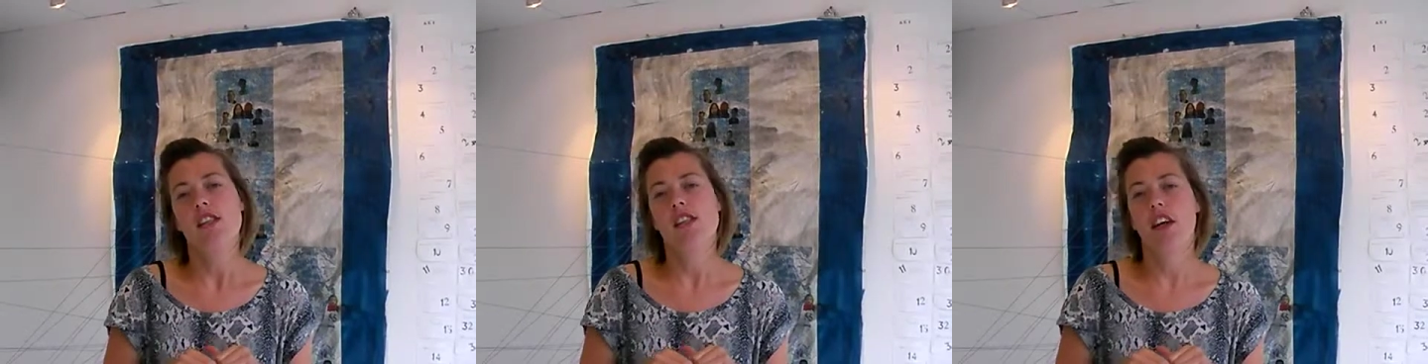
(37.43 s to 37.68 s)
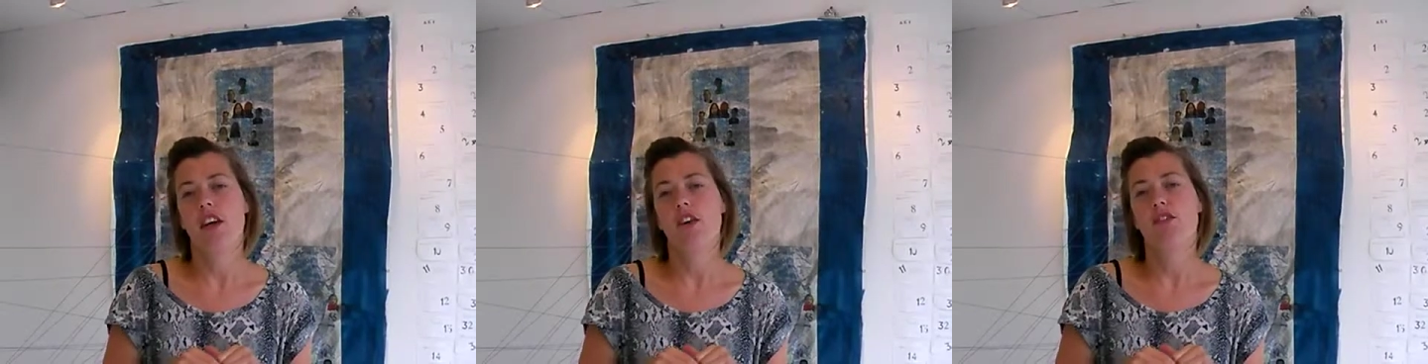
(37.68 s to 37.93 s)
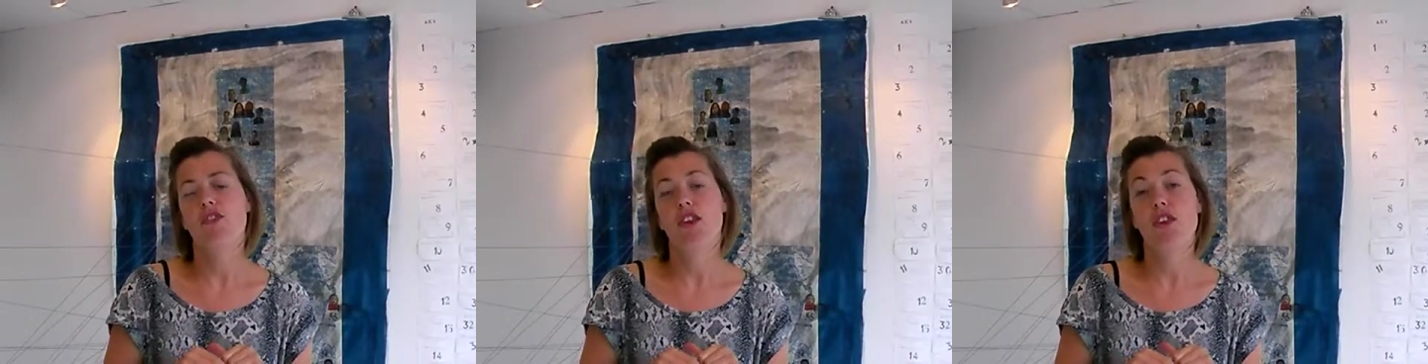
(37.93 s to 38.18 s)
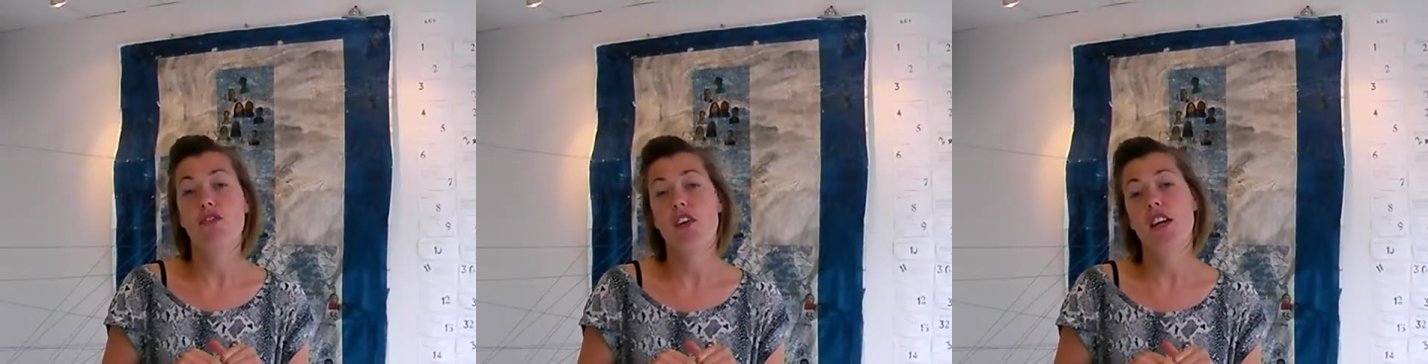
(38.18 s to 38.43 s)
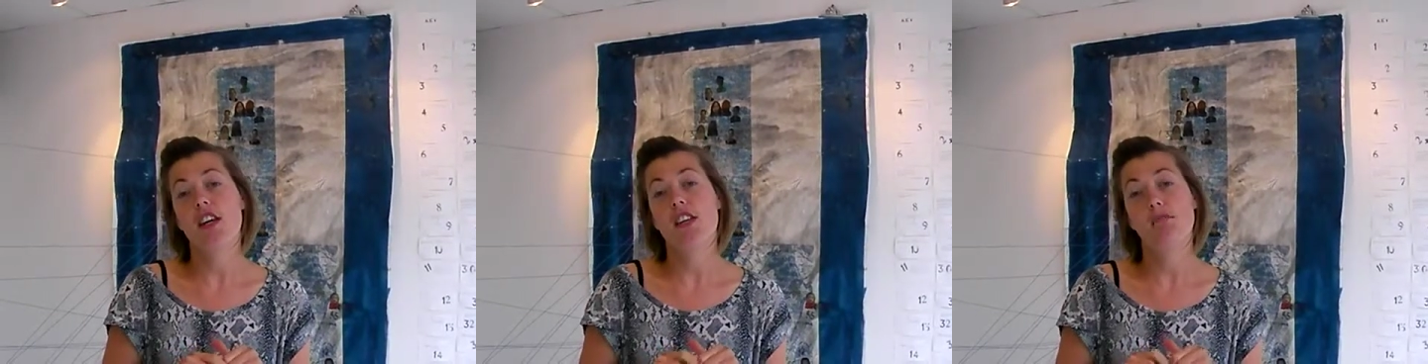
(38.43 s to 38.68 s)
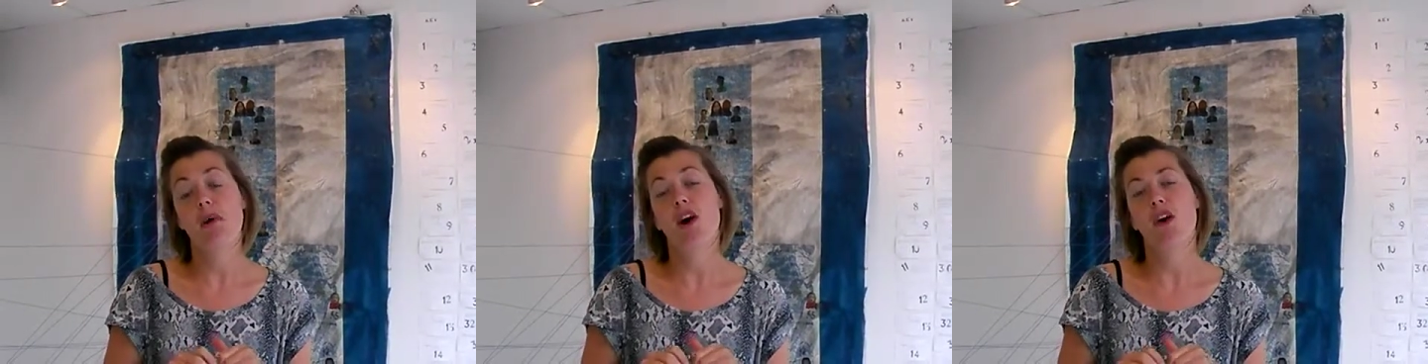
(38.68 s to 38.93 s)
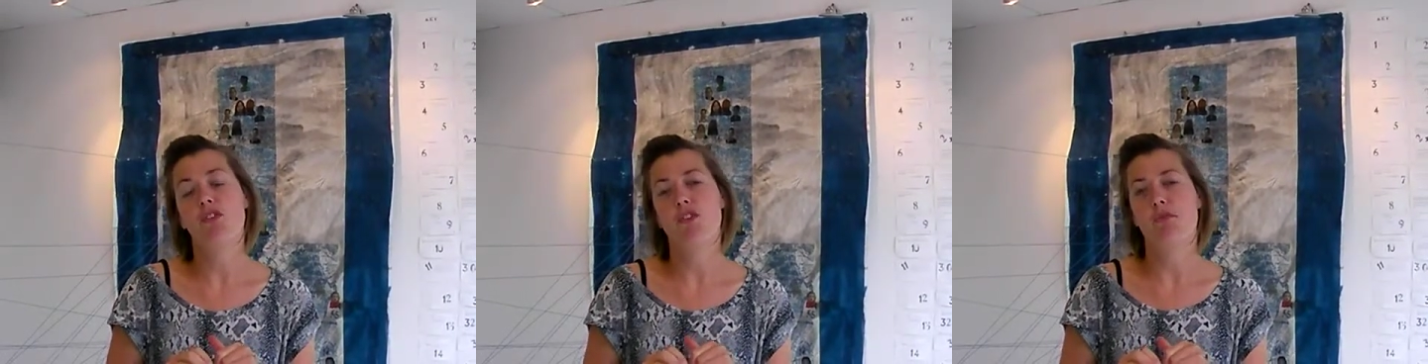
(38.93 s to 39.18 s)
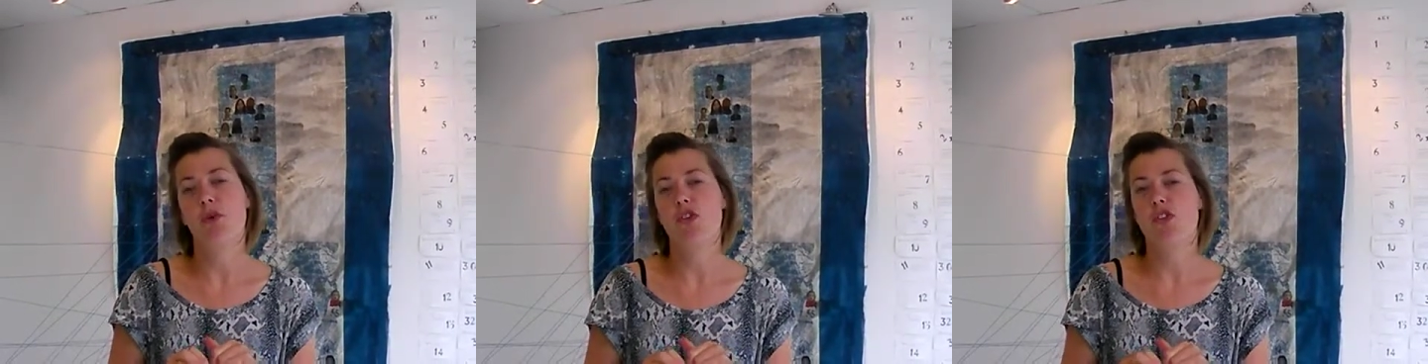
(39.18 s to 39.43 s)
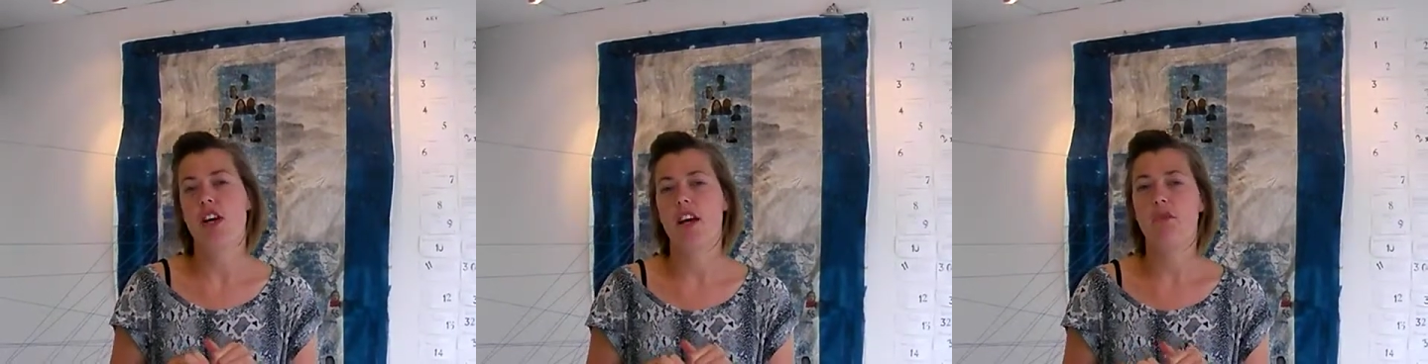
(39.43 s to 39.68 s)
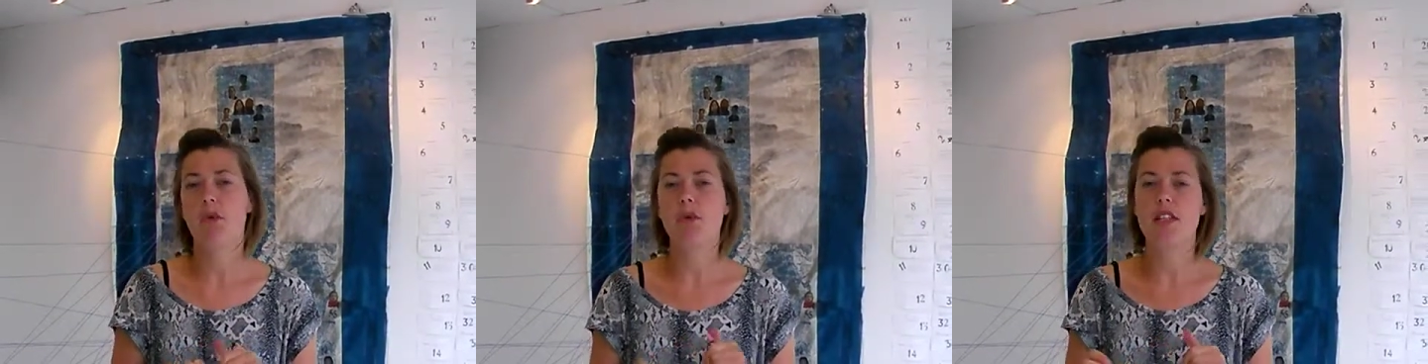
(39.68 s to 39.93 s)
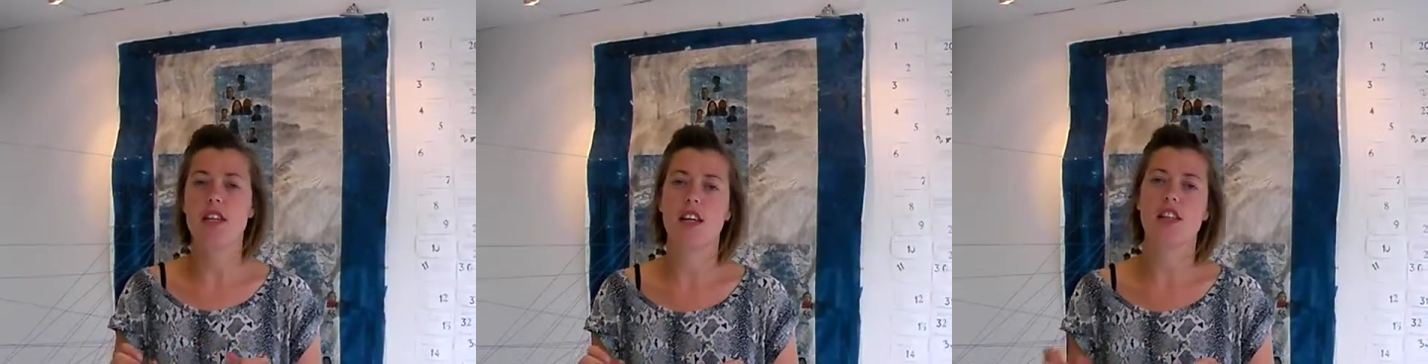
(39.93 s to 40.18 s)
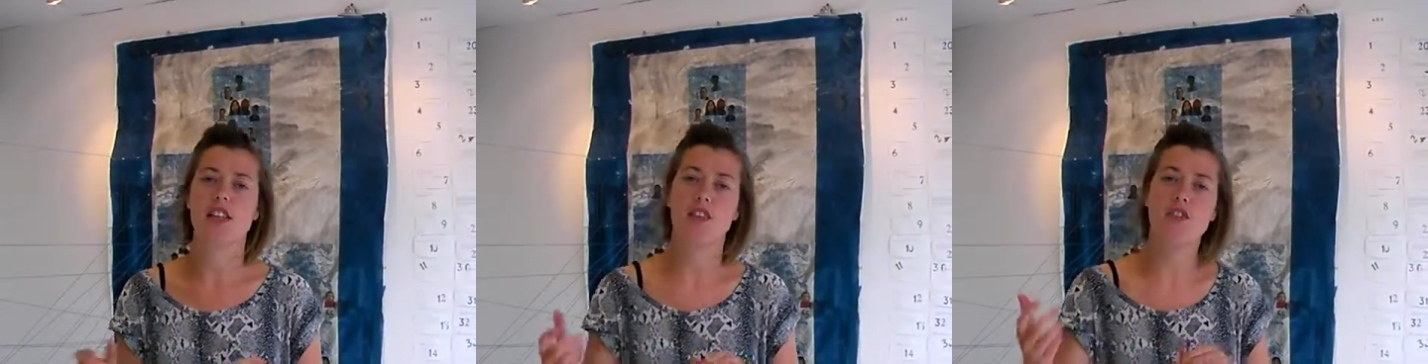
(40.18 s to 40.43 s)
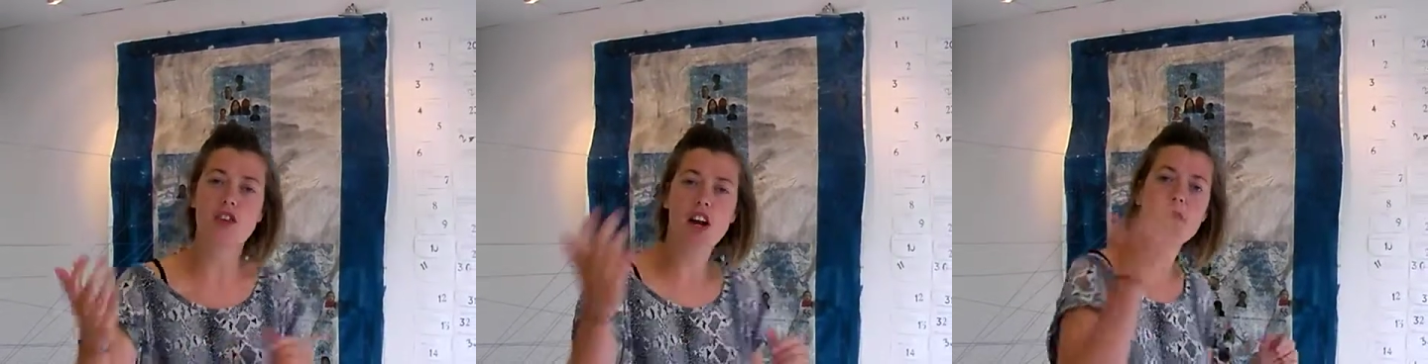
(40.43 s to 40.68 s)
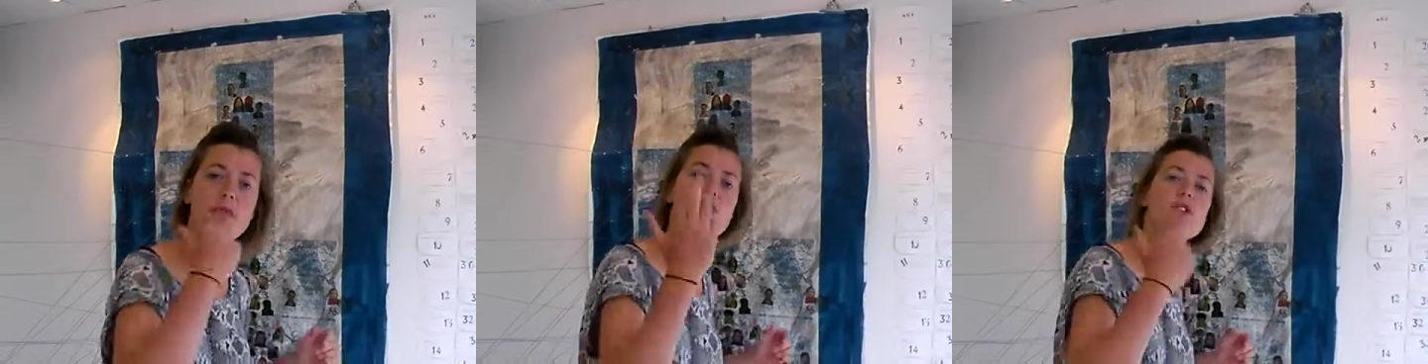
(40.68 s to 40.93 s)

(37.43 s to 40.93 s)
So for the first part of the project, what we did, if you come this